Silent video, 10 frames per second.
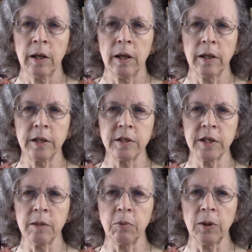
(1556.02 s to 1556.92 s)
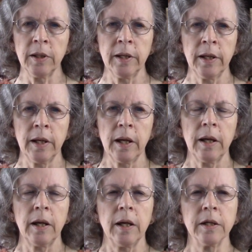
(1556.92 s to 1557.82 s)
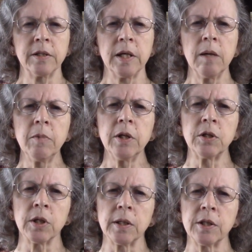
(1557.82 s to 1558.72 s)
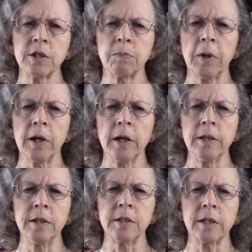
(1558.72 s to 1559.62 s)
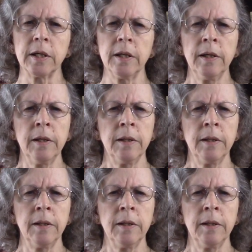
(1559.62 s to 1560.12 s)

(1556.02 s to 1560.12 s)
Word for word: An example: examine a child's spine and say,